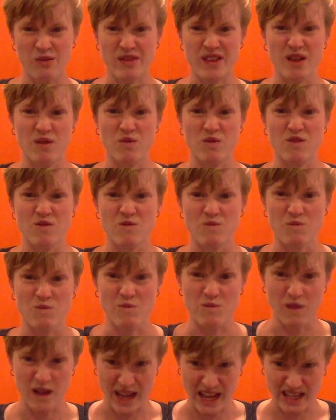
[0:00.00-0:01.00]
they were
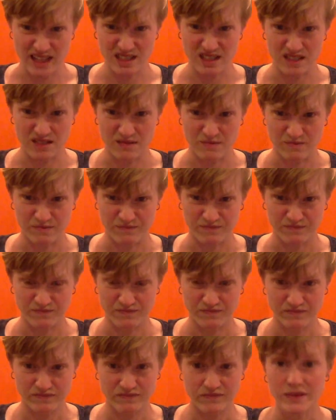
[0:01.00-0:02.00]
wet.
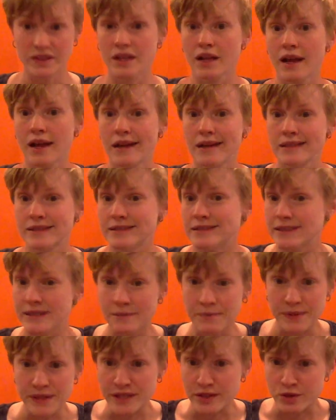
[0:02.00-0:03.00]

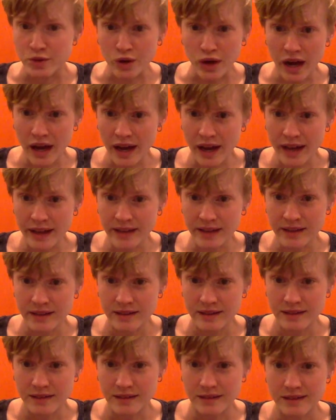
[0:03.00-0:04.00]
Did Pete cry?
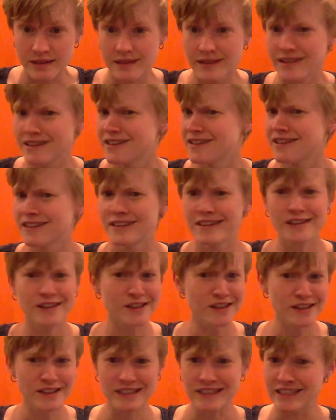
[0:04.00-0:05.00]

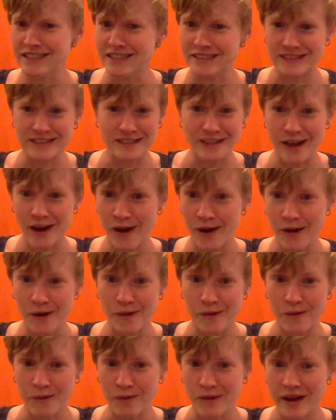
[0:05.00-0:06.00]
Goodness,
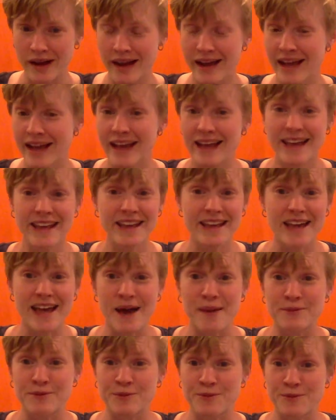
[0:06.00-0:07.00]
no. He
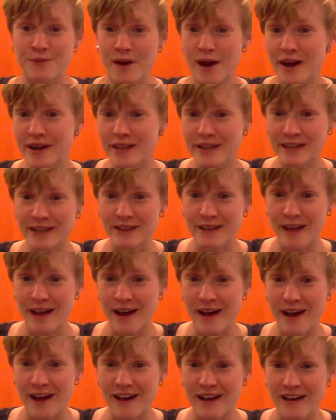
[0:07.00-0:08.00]
kept walking
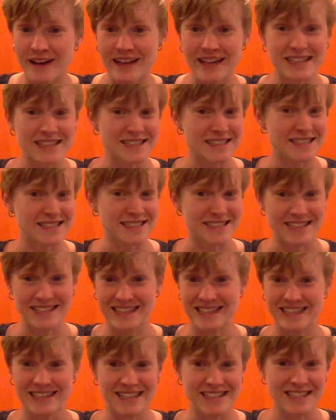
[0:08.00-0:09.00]
along and
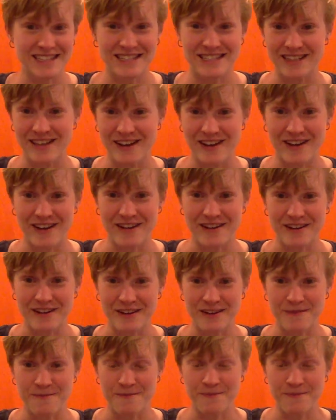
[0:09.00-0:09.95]
singing his song.